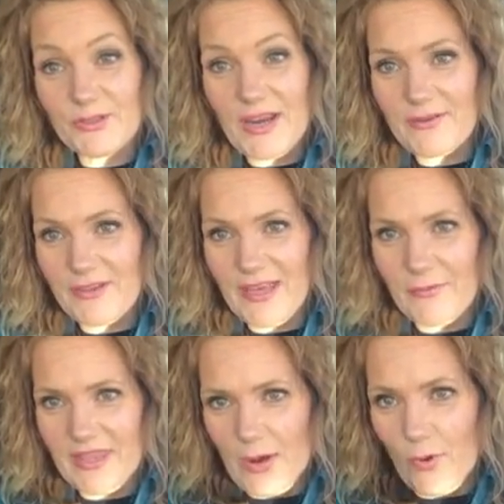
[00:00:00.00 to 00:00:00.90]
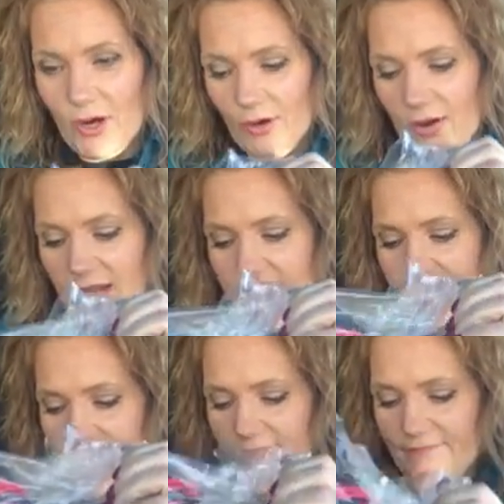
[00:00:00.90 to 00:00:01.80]
great thing when they work, right?
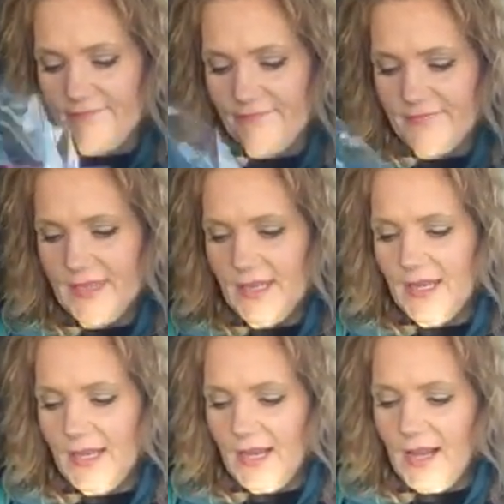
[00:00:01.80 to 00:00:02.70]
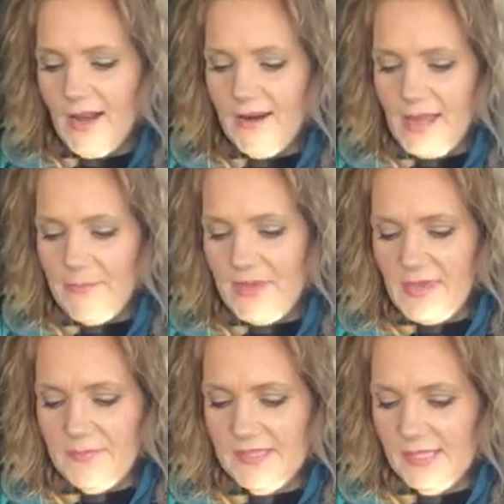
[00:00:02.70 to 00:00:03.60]
All right,
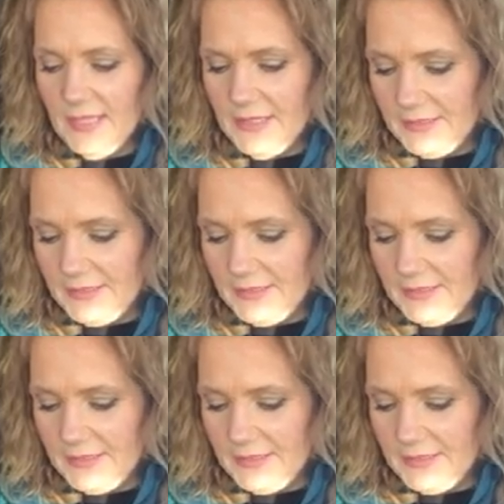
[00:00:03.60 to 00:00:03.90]
peeps.